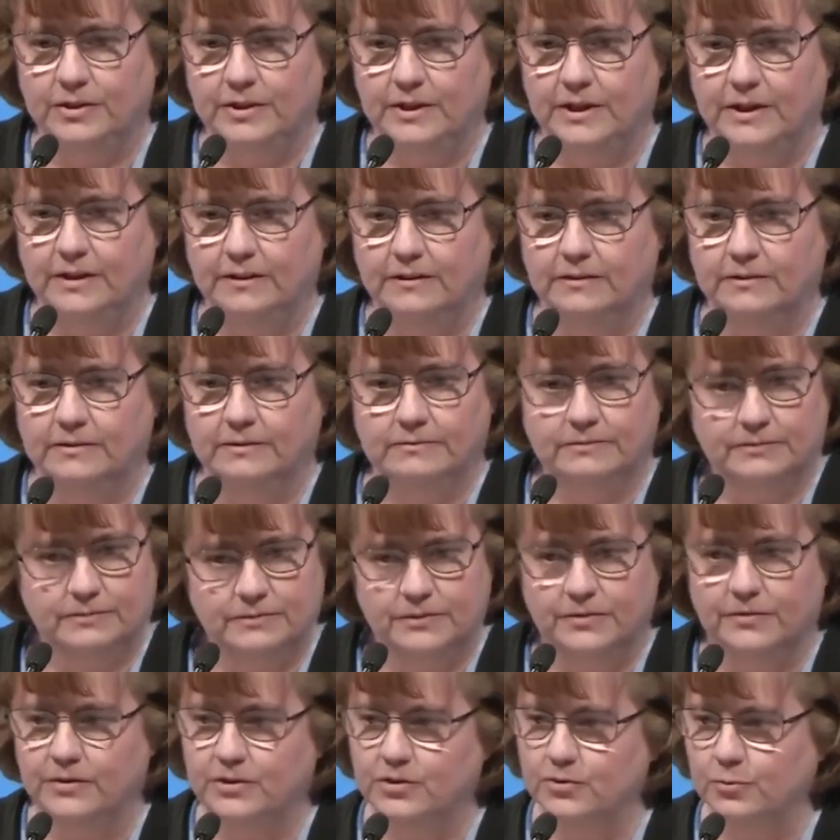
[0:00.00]
to
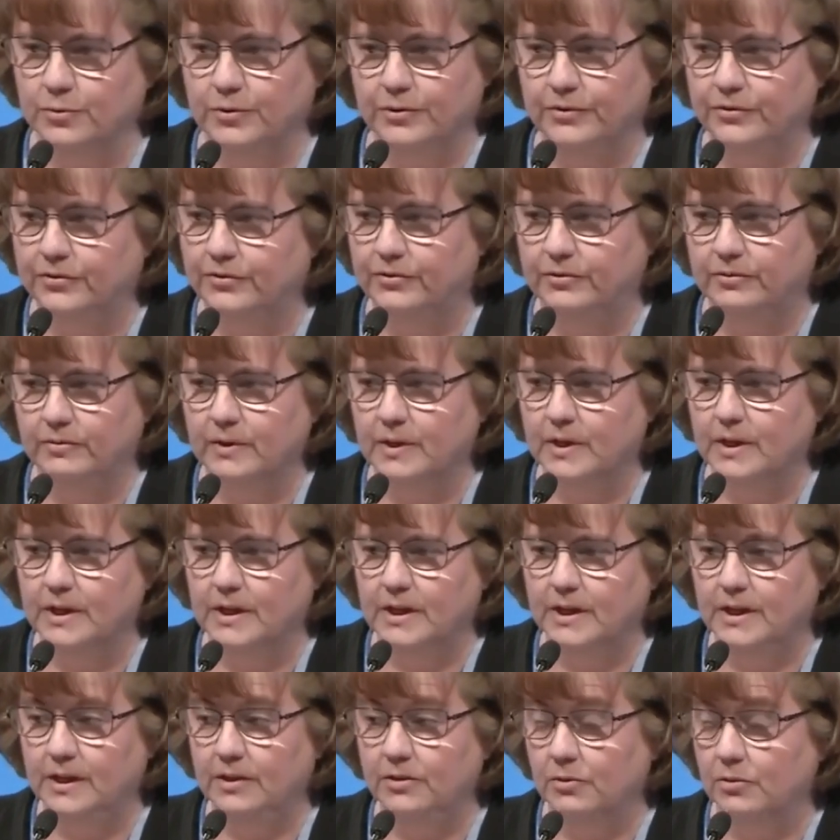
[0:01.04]
individuals
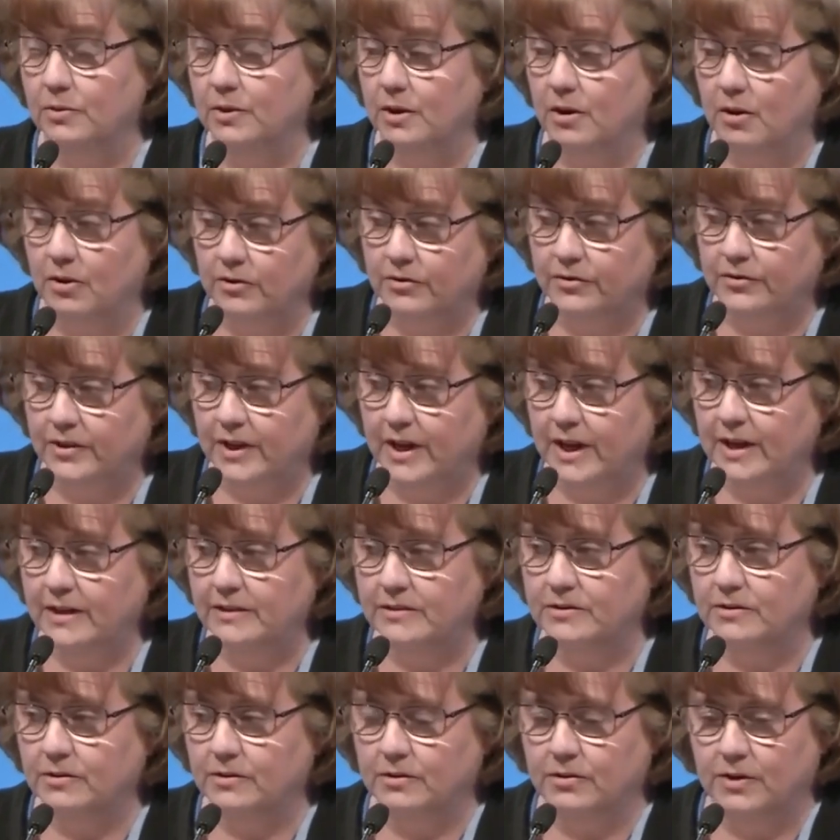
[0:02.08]
either in our
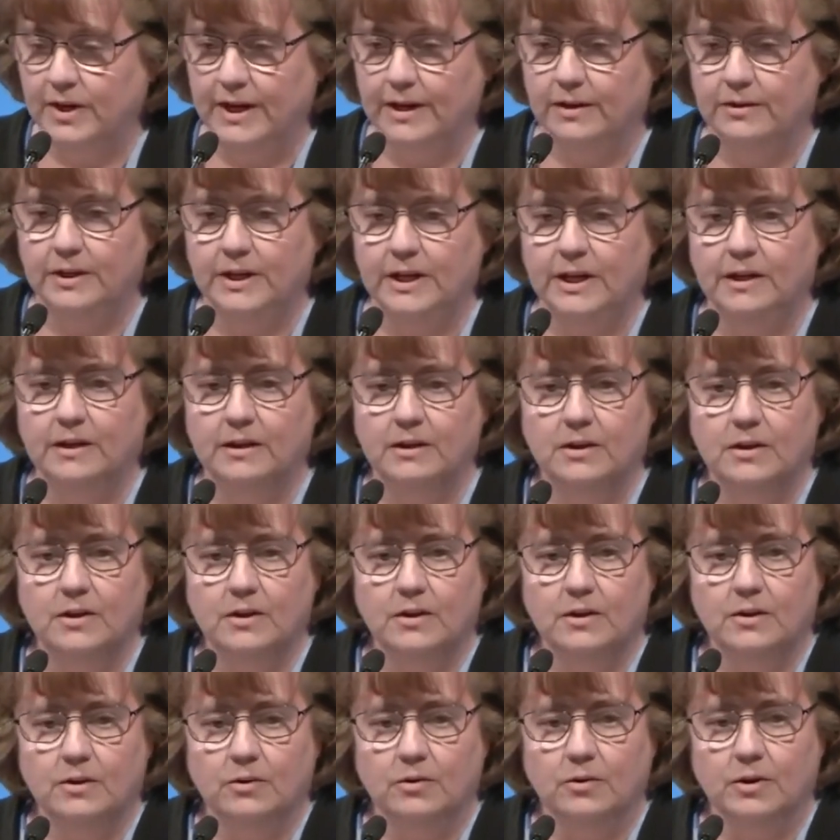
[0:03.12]
state or county
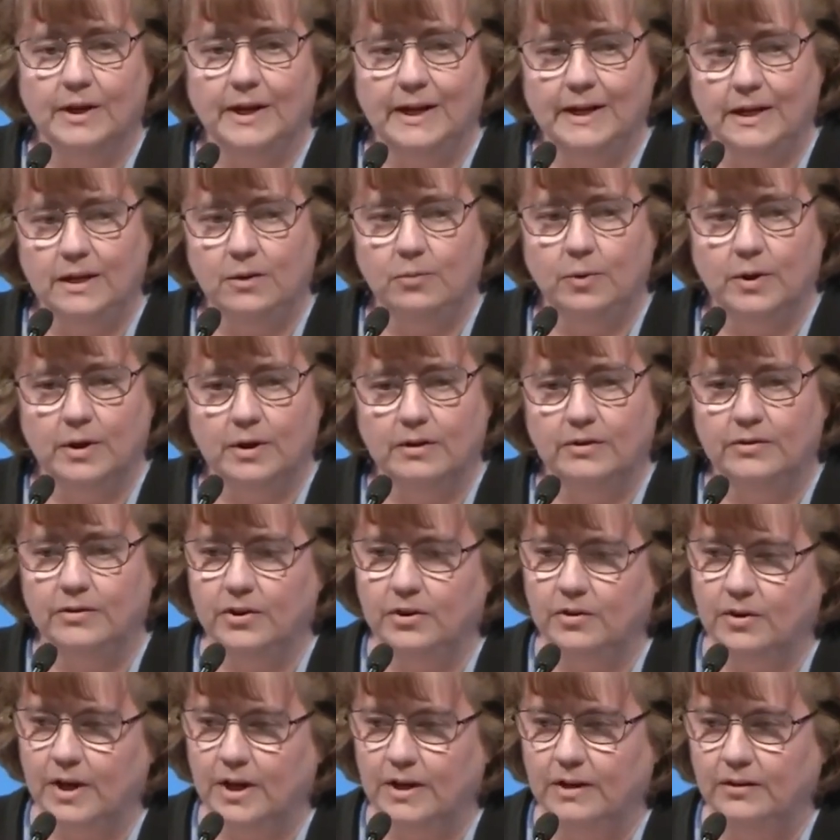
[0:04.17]
or anywhere in
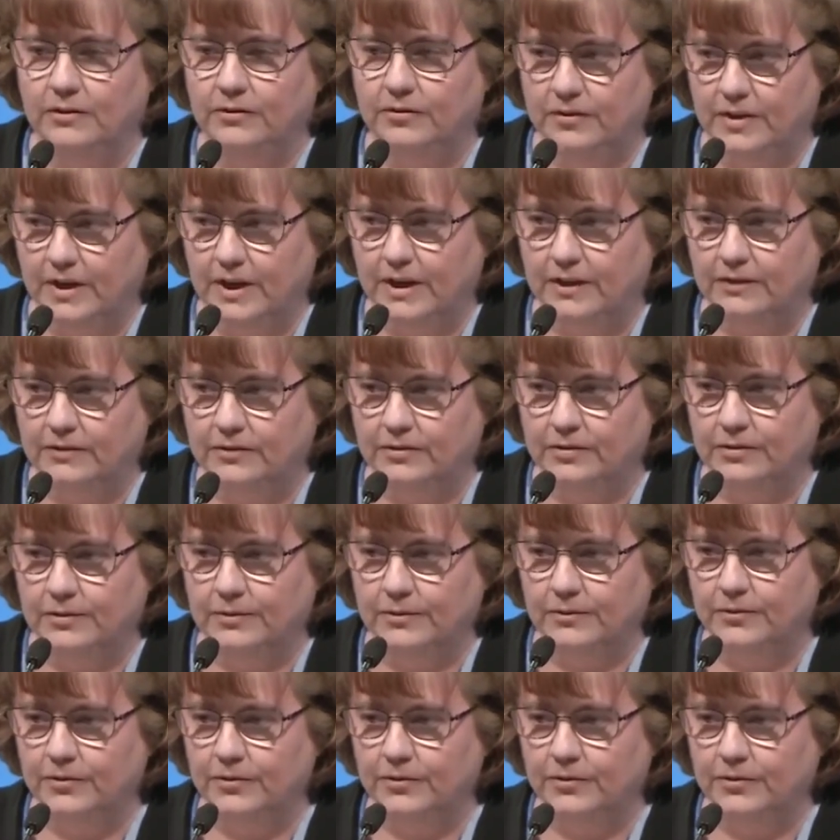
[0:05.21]
the United States.